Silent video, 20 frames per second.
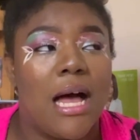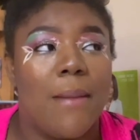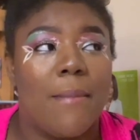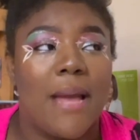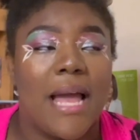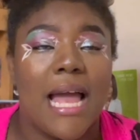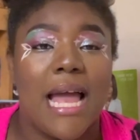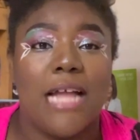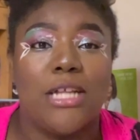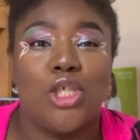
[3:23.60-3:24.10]

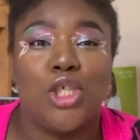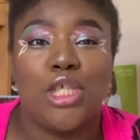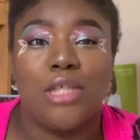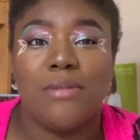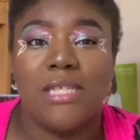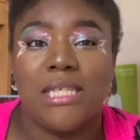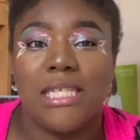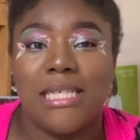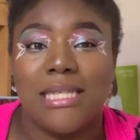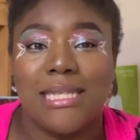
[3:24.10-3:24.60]
and she
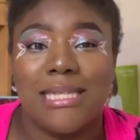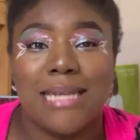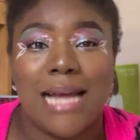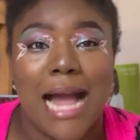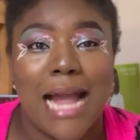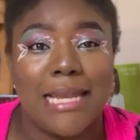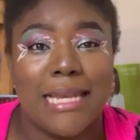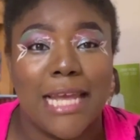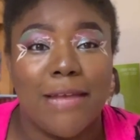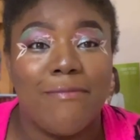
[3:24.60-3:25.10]
sees this
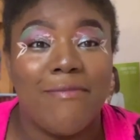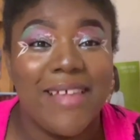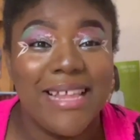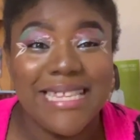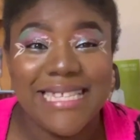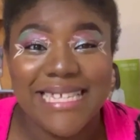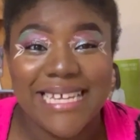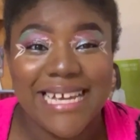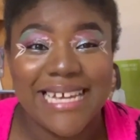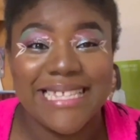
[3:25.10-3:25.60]
guy named
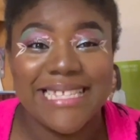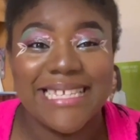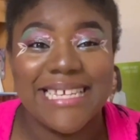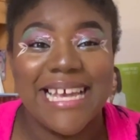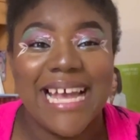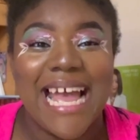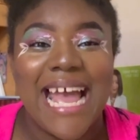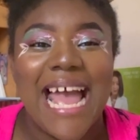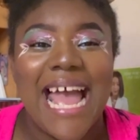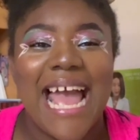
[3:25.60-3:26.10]
Vincent.
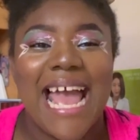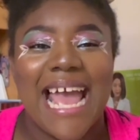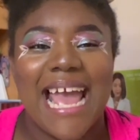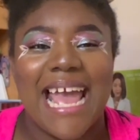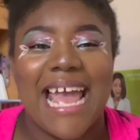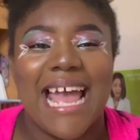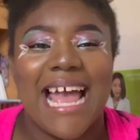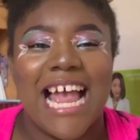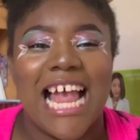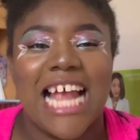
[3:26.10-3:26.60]

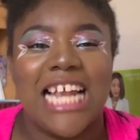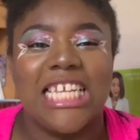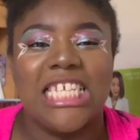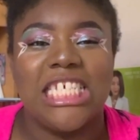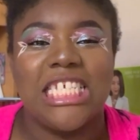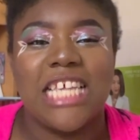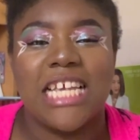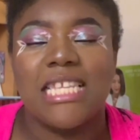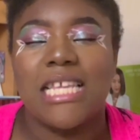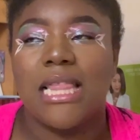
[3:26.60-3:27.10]
And
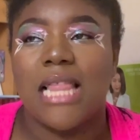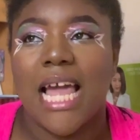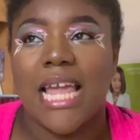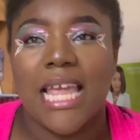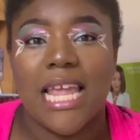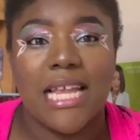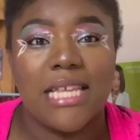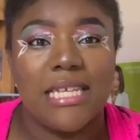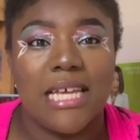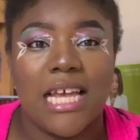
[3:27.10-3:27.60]
she takes a
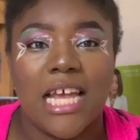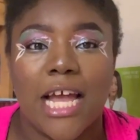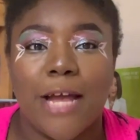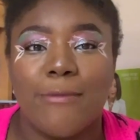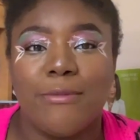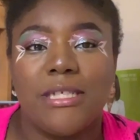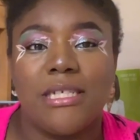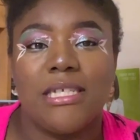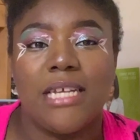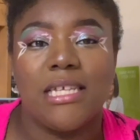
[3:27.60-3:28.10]
liking to him.
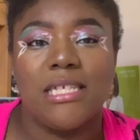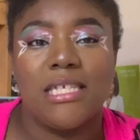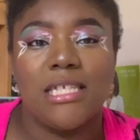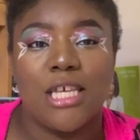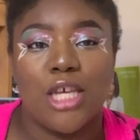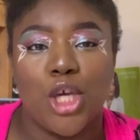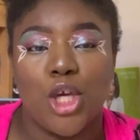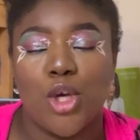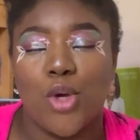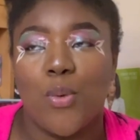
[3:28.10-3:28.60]
She thinks he's
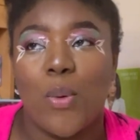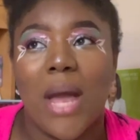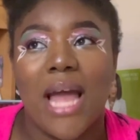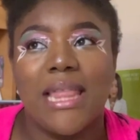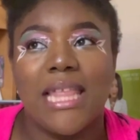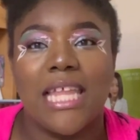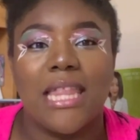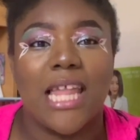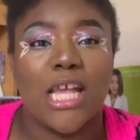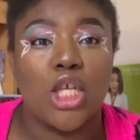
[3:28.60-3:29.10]
cute. And
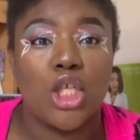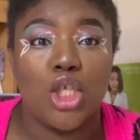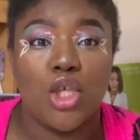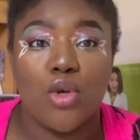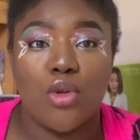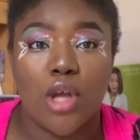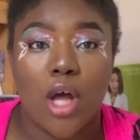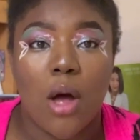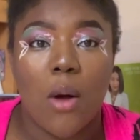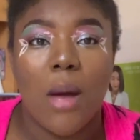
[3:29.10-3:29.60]
then, like,
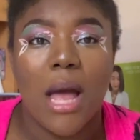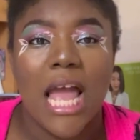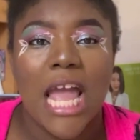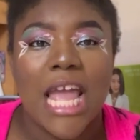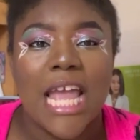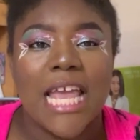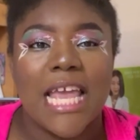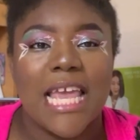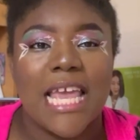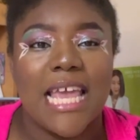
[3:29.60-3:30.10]
you know,
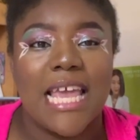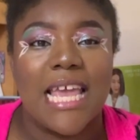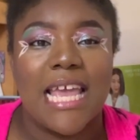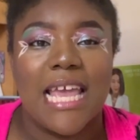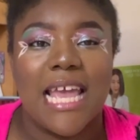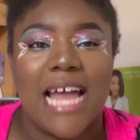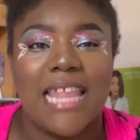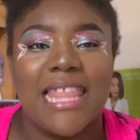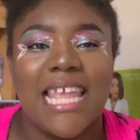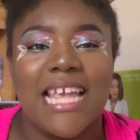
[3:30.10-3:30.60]

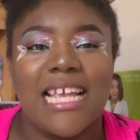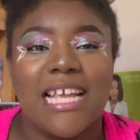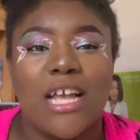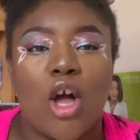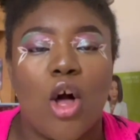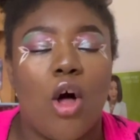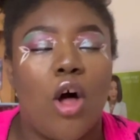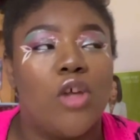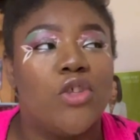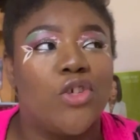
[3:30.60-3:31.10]
he
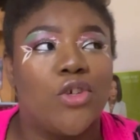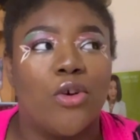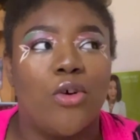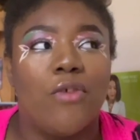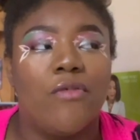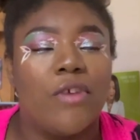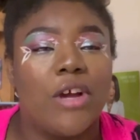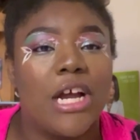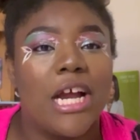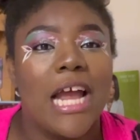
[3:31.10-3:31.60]
calls her
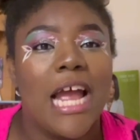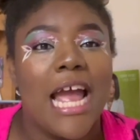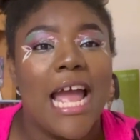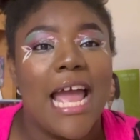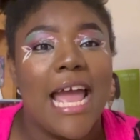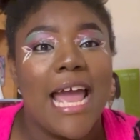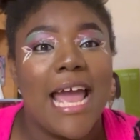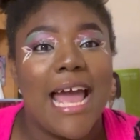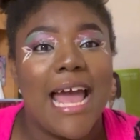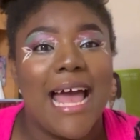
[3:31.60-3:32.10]
over,
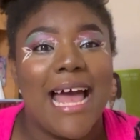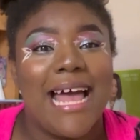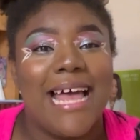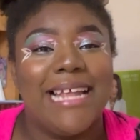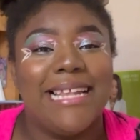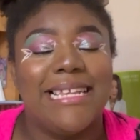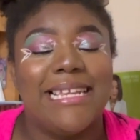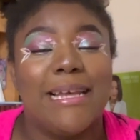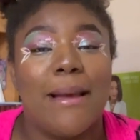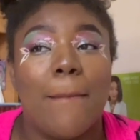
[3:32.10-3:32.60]

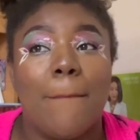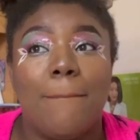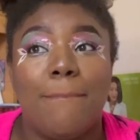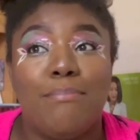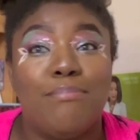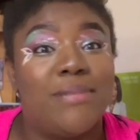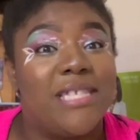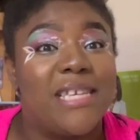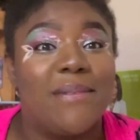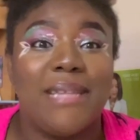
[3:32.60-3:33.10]
and
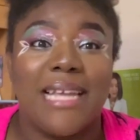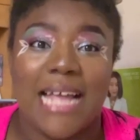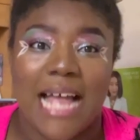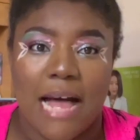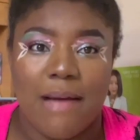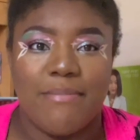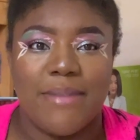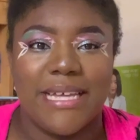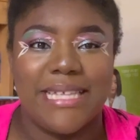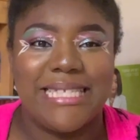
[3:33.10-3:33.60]
something
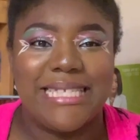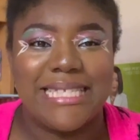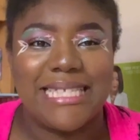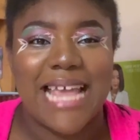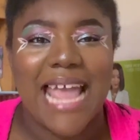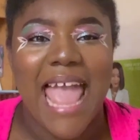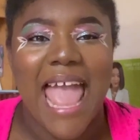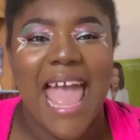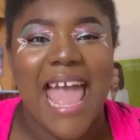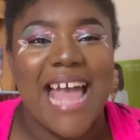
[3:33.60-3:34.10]
happens.
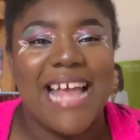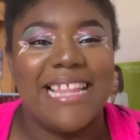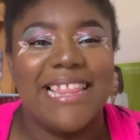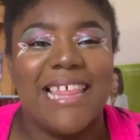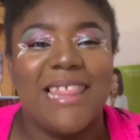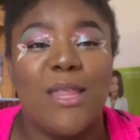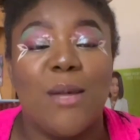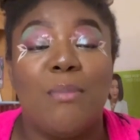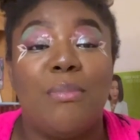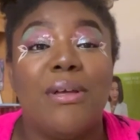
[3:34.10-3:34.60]
And
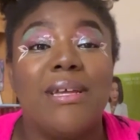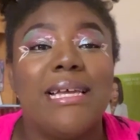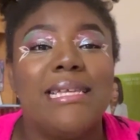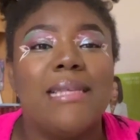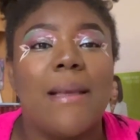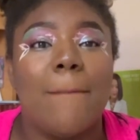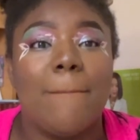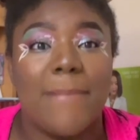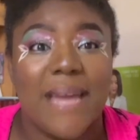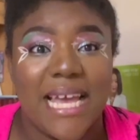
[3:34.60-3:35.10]
the book is
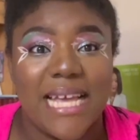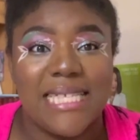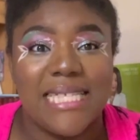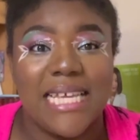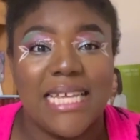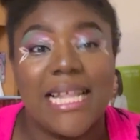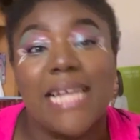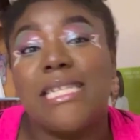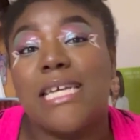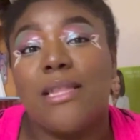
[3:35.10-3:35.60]

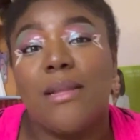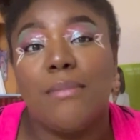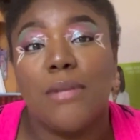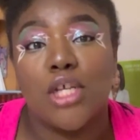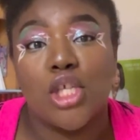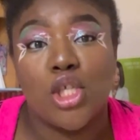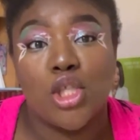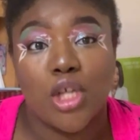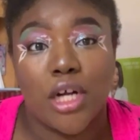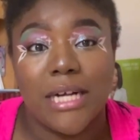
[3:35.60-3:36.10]
amazing. That's how the book
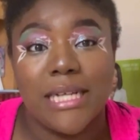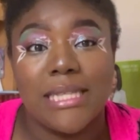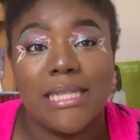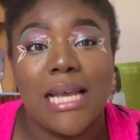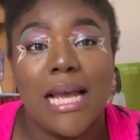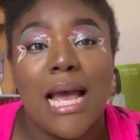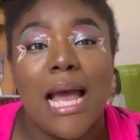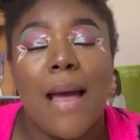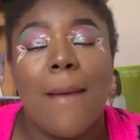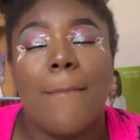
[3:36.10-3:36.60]
starts.
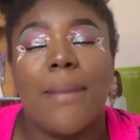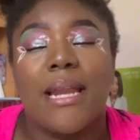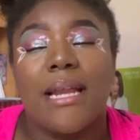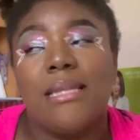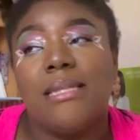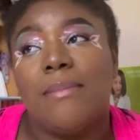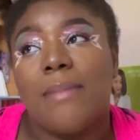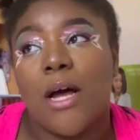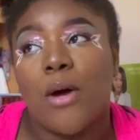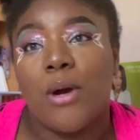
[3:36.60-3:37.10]
But
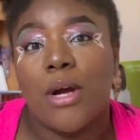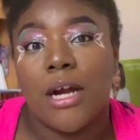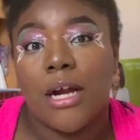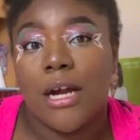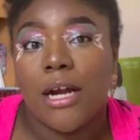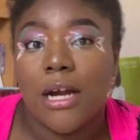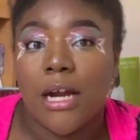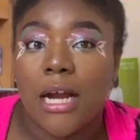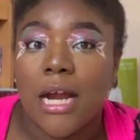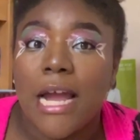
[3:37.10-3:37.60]
it's about
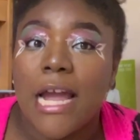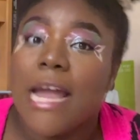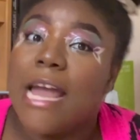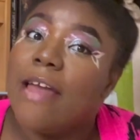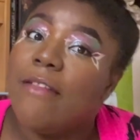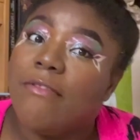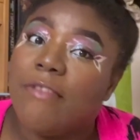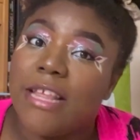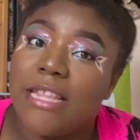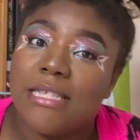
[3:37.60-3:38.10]
her
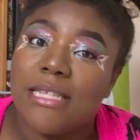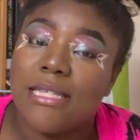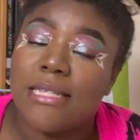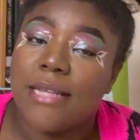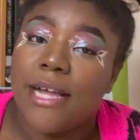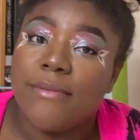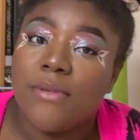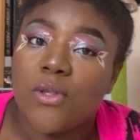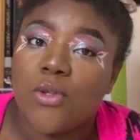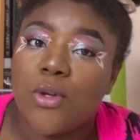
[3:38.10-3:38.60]
and Vincent's
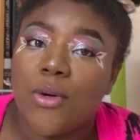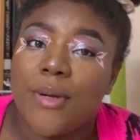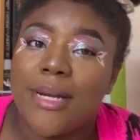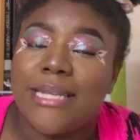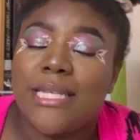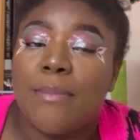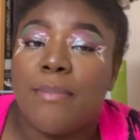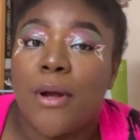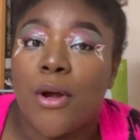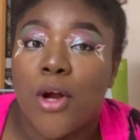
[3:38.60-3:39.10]
love story.
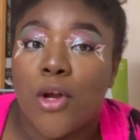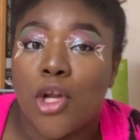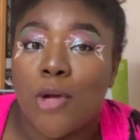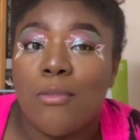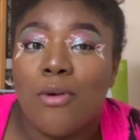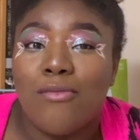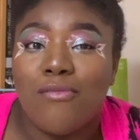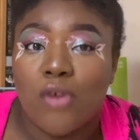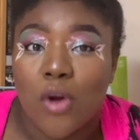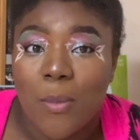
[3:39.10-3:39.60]
It's a
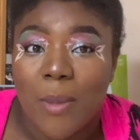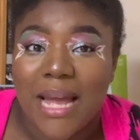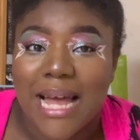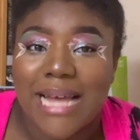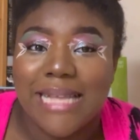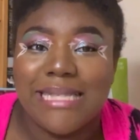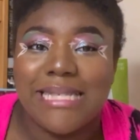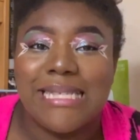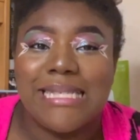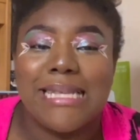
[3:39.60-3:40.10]
paranormal
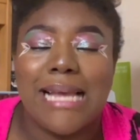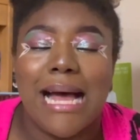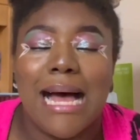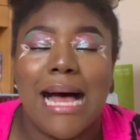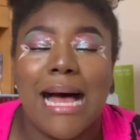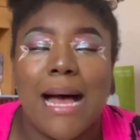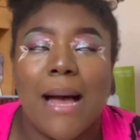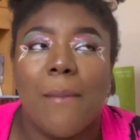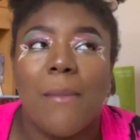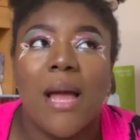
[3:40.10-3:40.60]
romance.
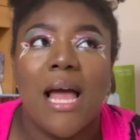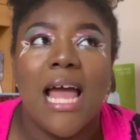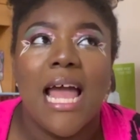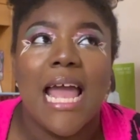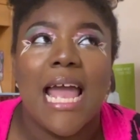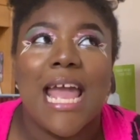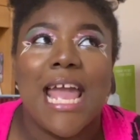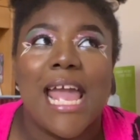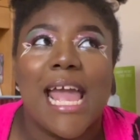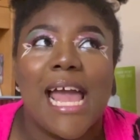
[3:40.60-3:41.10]

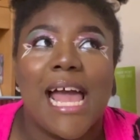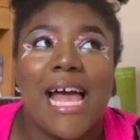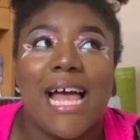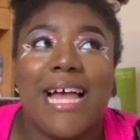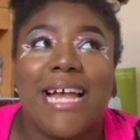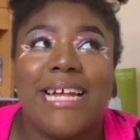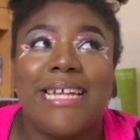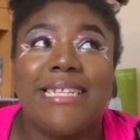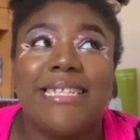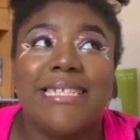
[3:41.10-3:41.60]

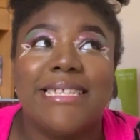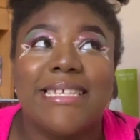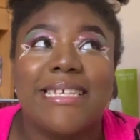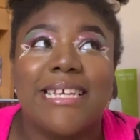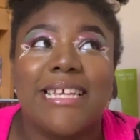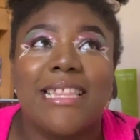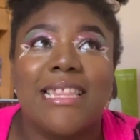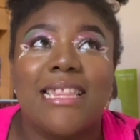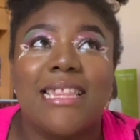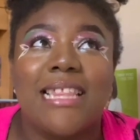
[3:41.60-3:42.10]
And
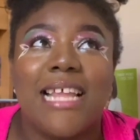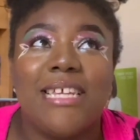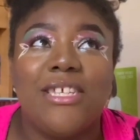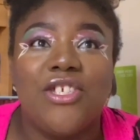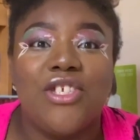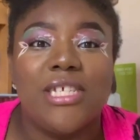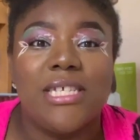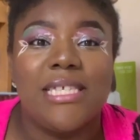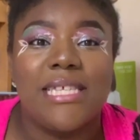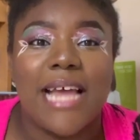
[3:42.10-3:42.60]
let's
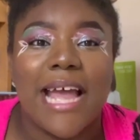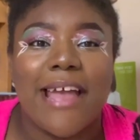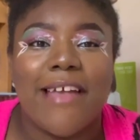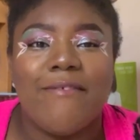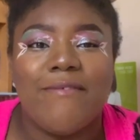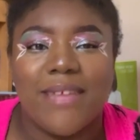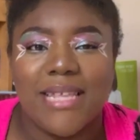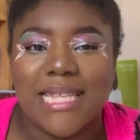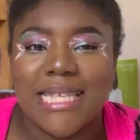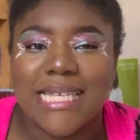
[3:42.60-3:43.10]
just say
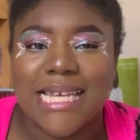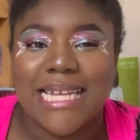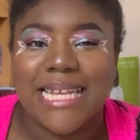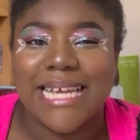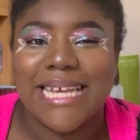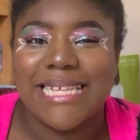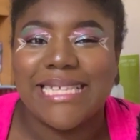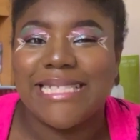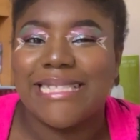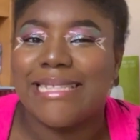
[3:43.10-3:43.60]
Vincent
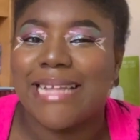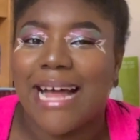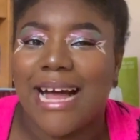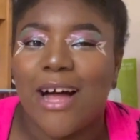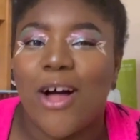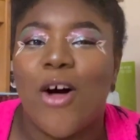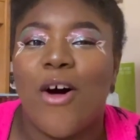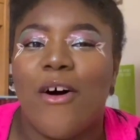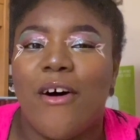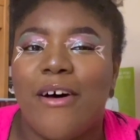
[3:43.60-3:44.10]
is
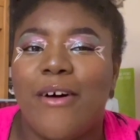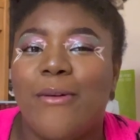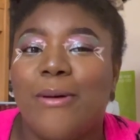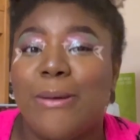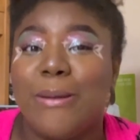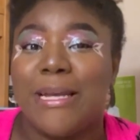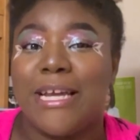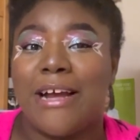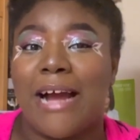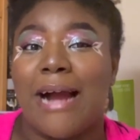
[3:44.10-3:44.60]
not all
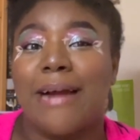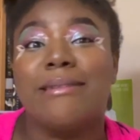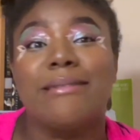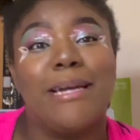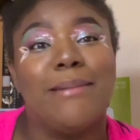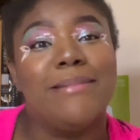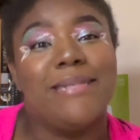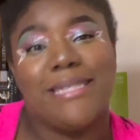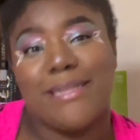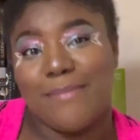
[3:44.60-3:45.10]
he cracked
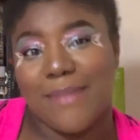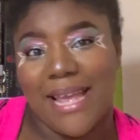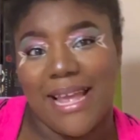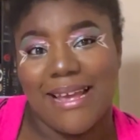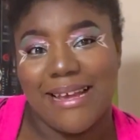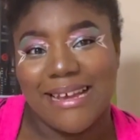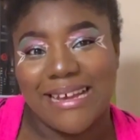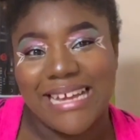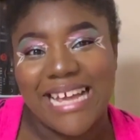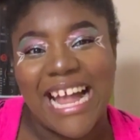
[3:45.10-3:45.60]
up to be.
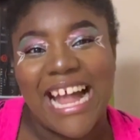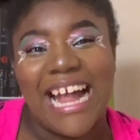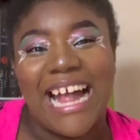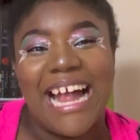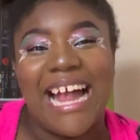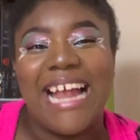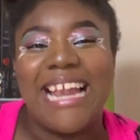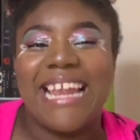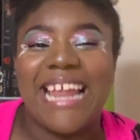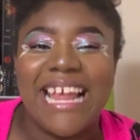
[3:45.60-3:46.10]

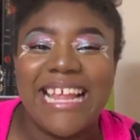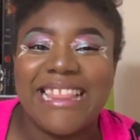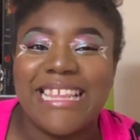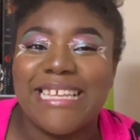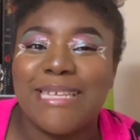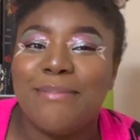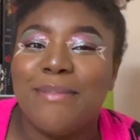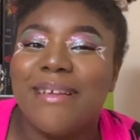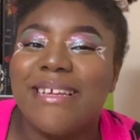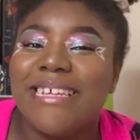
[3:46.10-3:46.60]
And
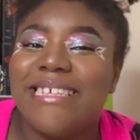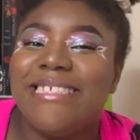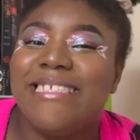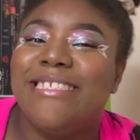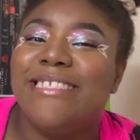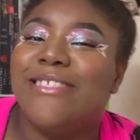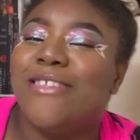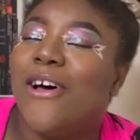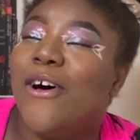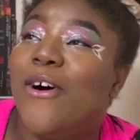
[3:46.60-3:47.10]
this book is
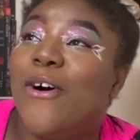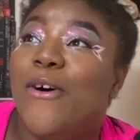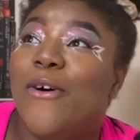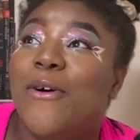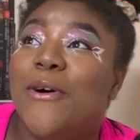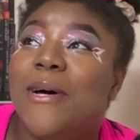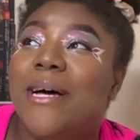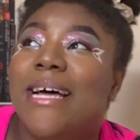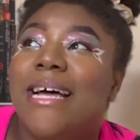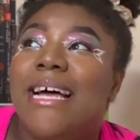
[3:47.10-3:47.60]
so...